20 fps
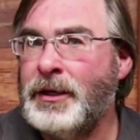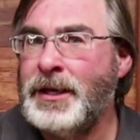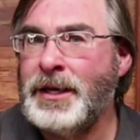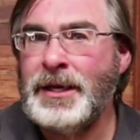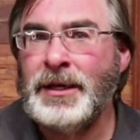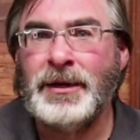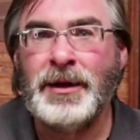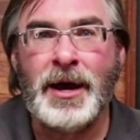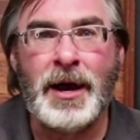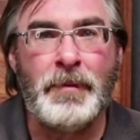
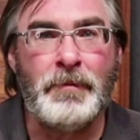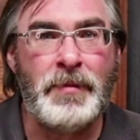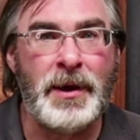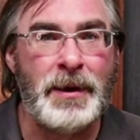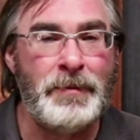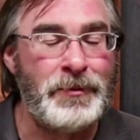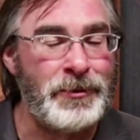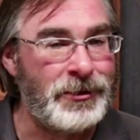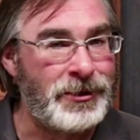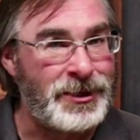Eating hot
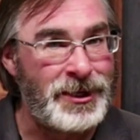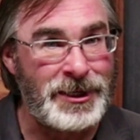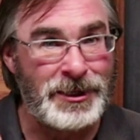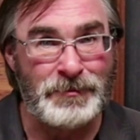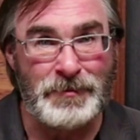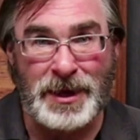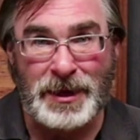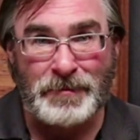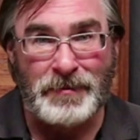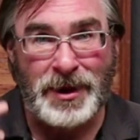peppers
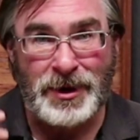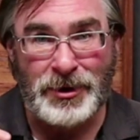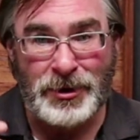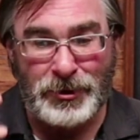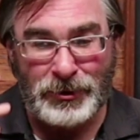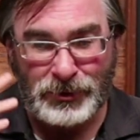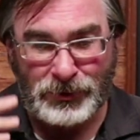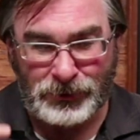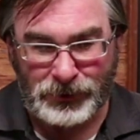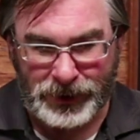does make my
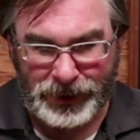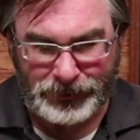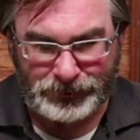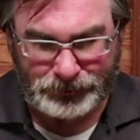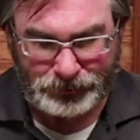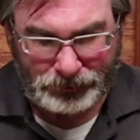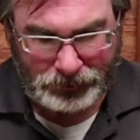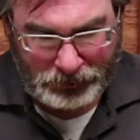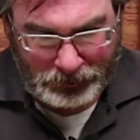nose run.